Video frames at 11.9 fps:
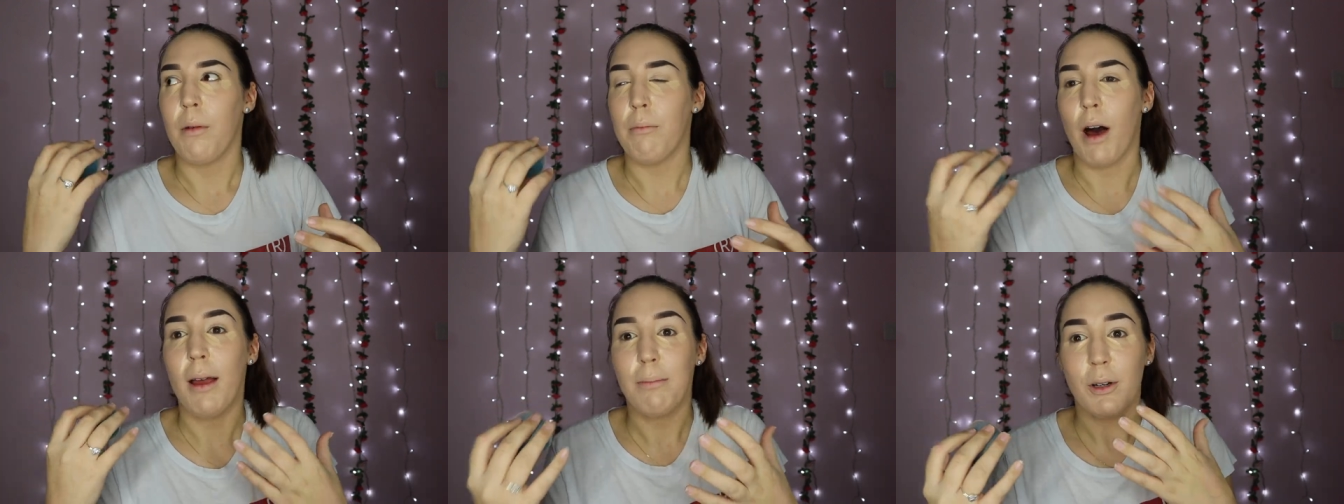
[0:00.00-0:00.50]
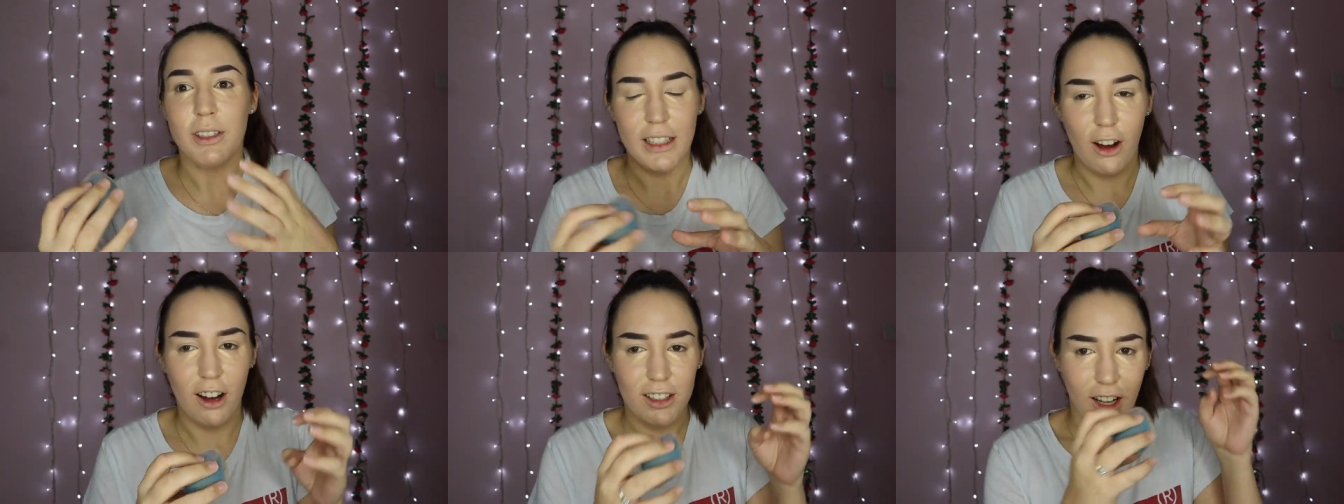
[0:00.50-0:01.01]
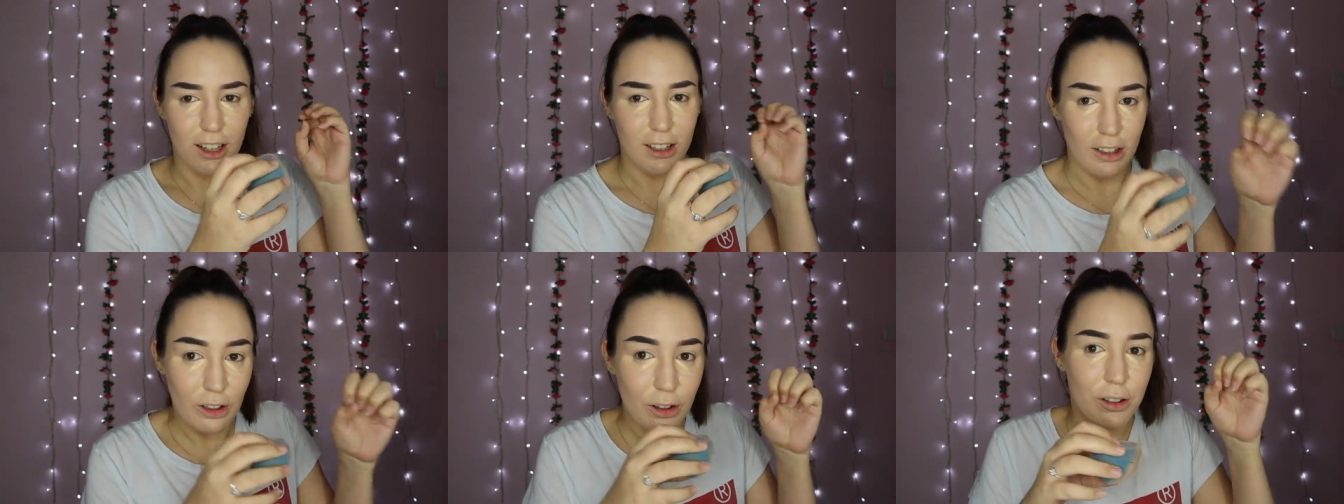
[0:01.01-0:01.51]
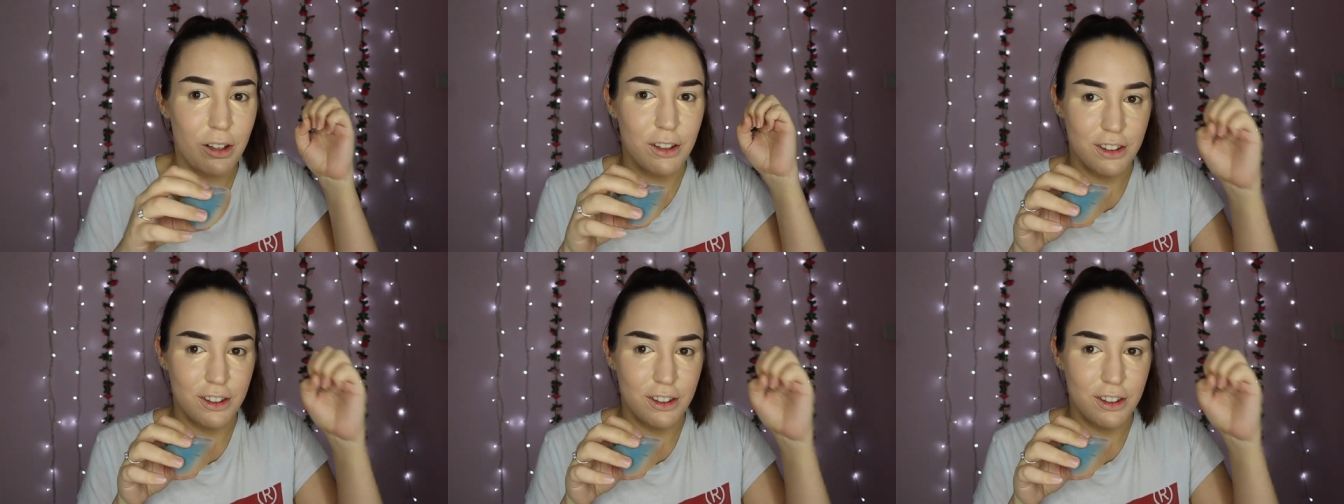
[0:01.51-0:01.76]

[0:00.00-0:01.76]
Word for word: my body can't unlock